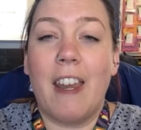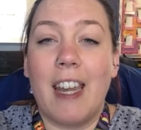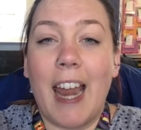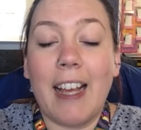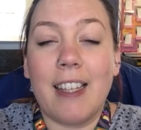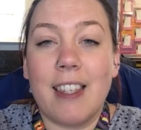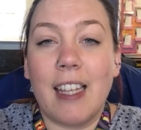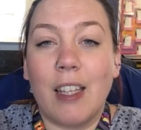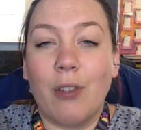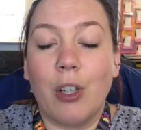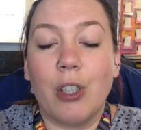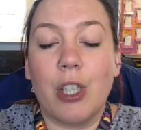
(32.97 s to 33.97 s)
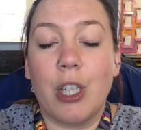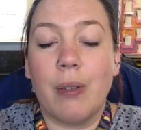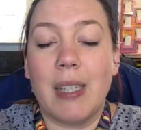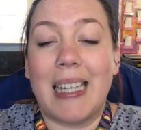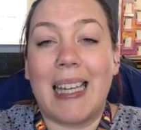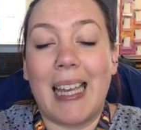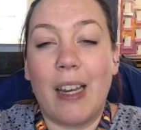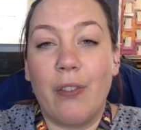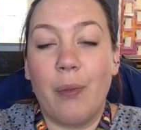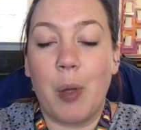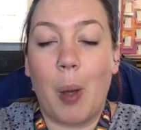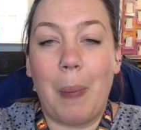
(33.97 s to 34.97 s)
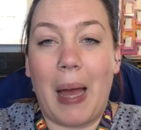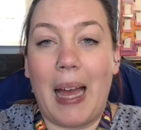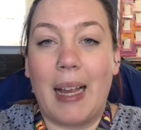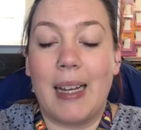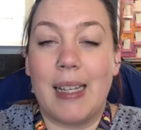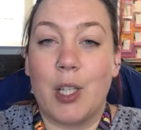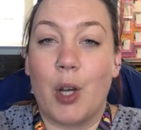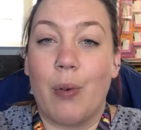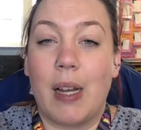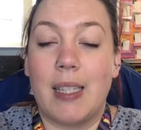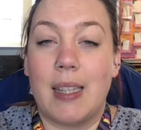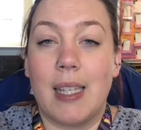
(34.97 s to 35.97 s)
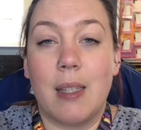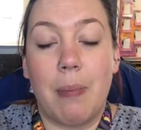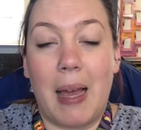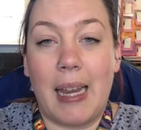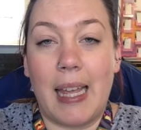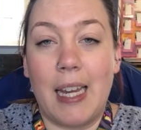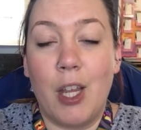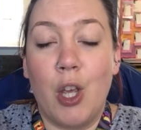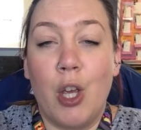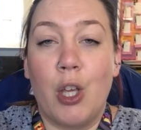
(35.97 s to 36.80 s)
The next thing you've got to do is, again, from your pack, and it's correcting the spelling.